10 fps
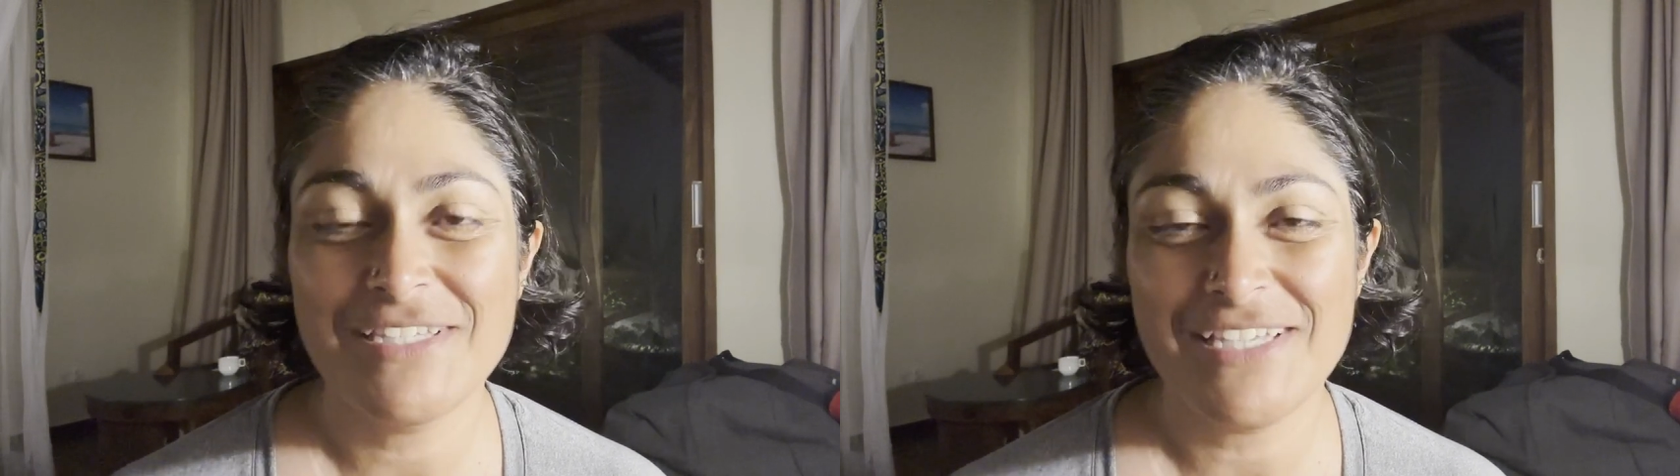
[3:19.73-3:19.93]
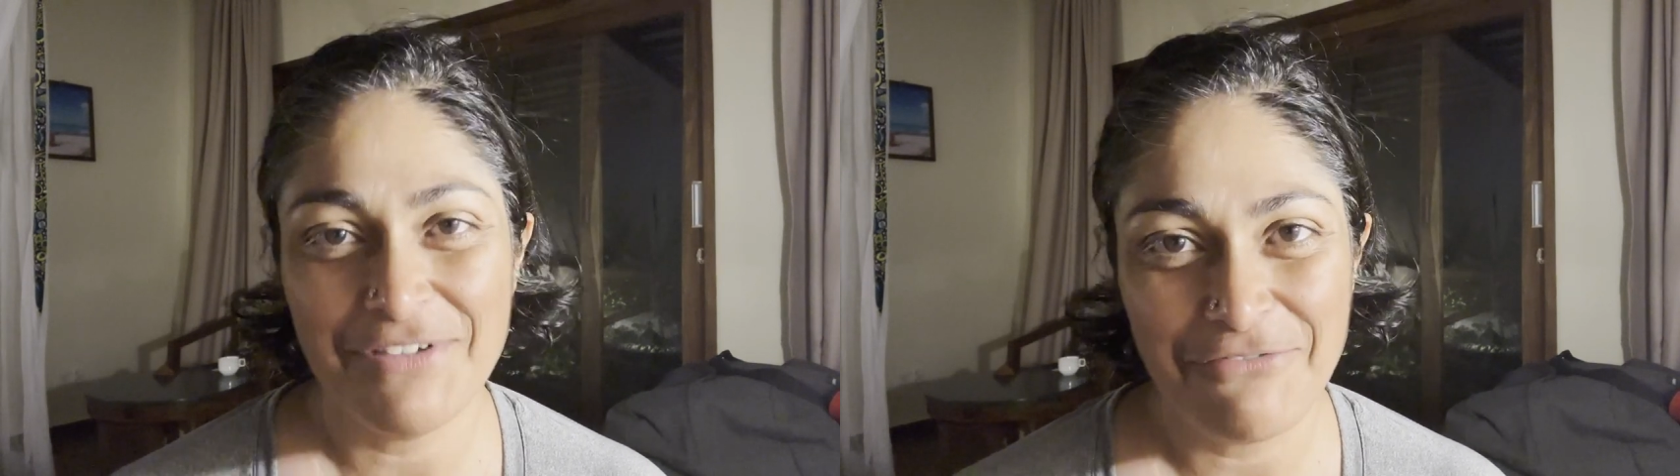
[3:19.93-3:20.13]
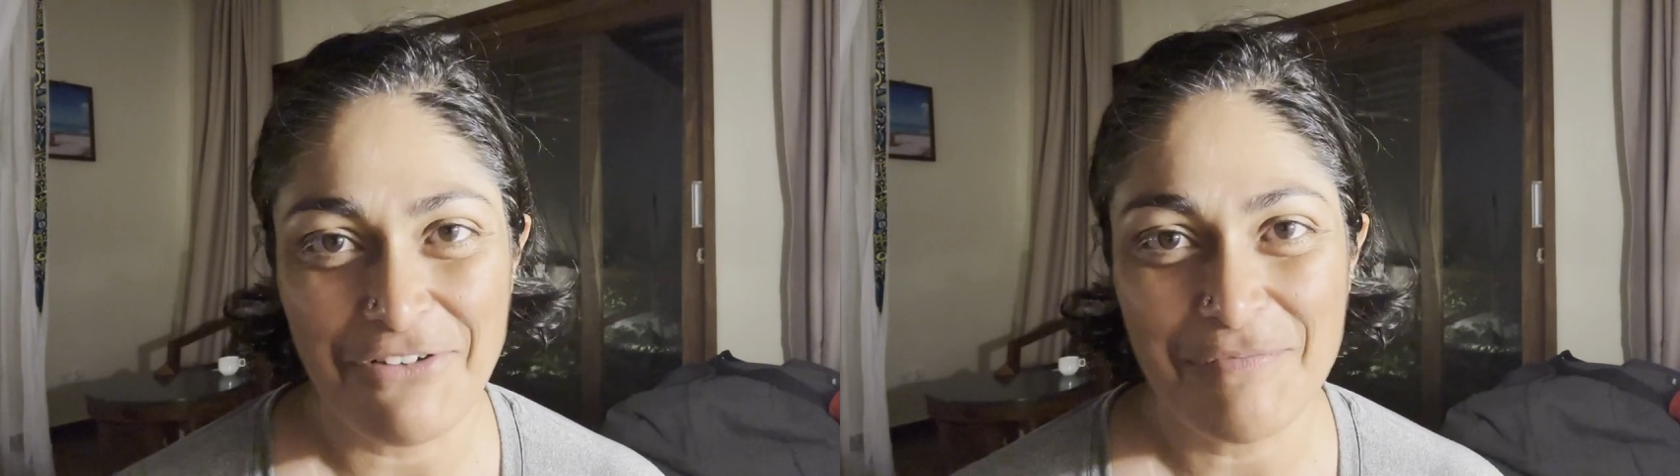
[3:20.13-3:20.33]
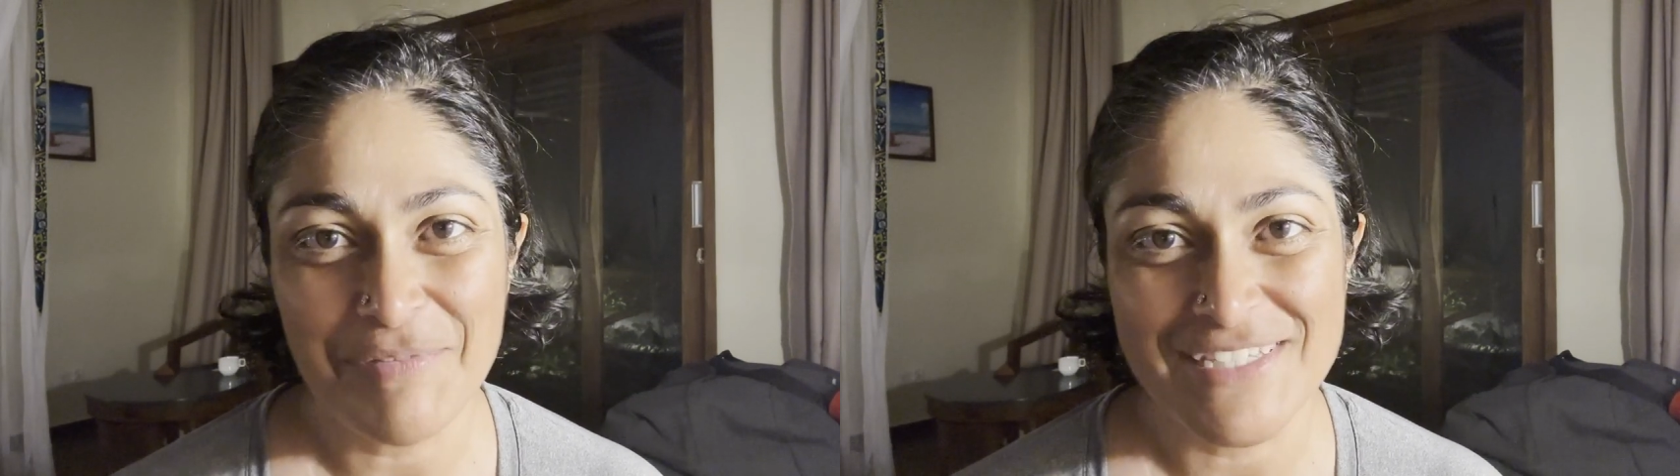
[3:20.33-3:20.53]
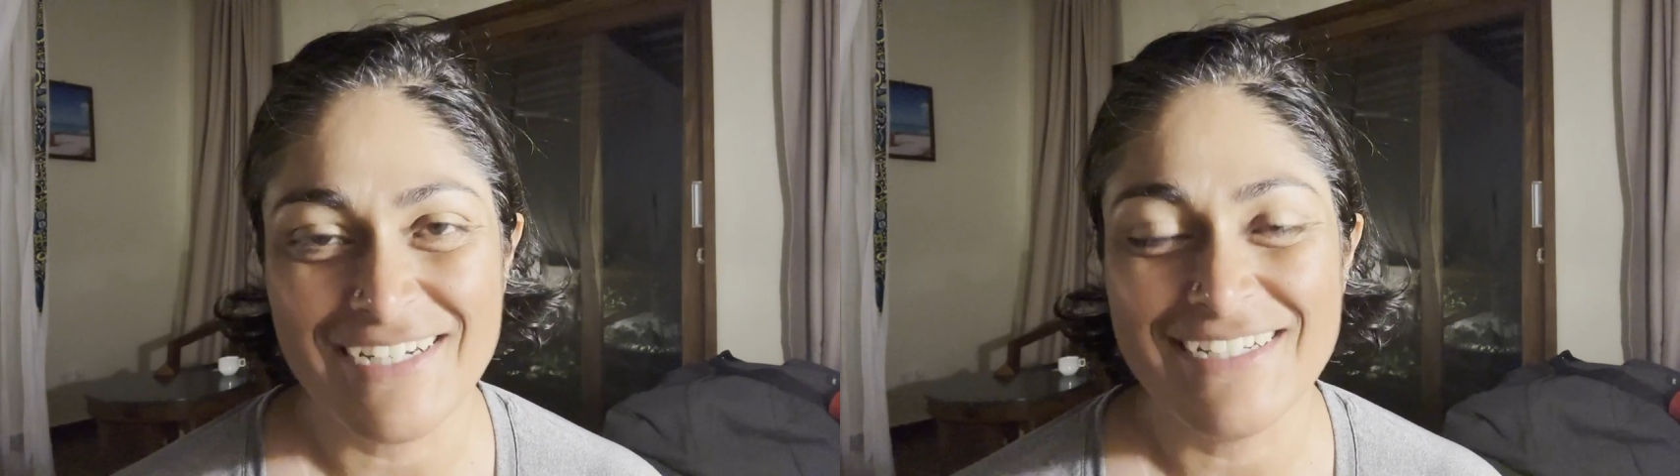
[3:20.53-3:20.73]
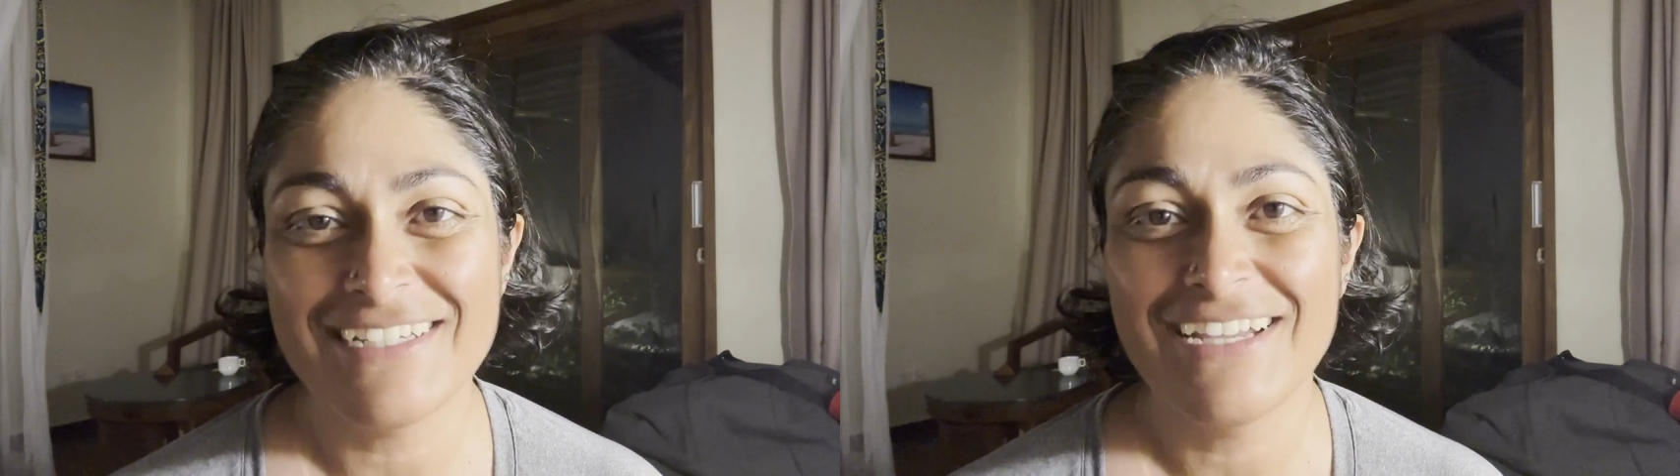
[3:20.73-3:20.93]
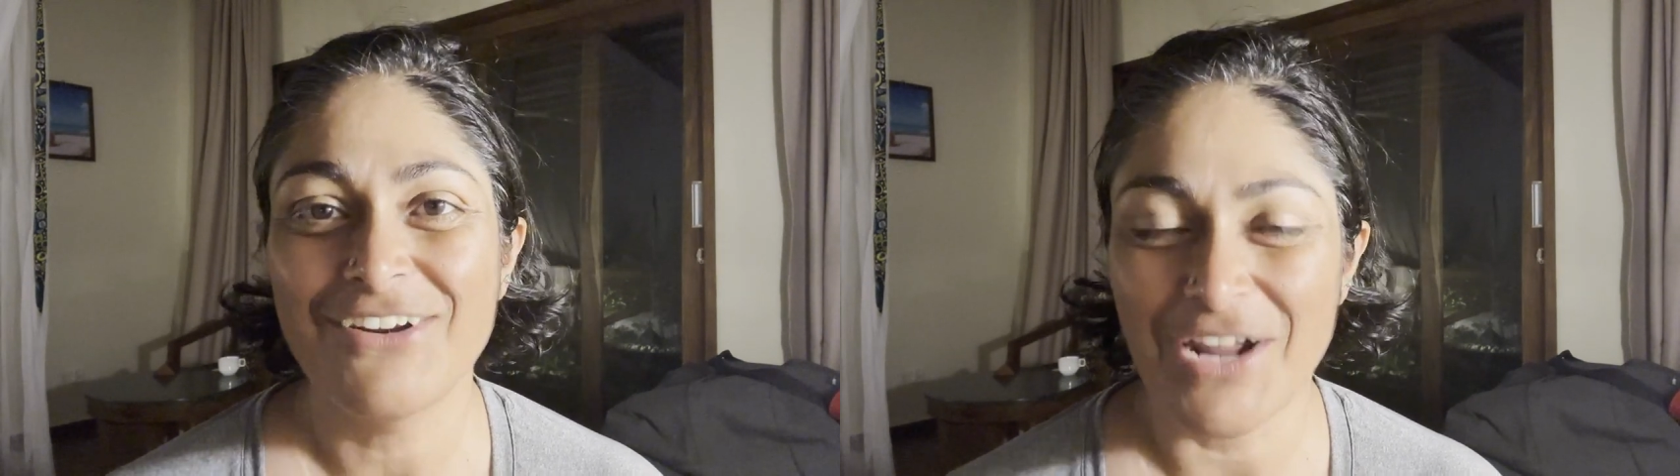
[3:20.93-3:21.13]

the 75%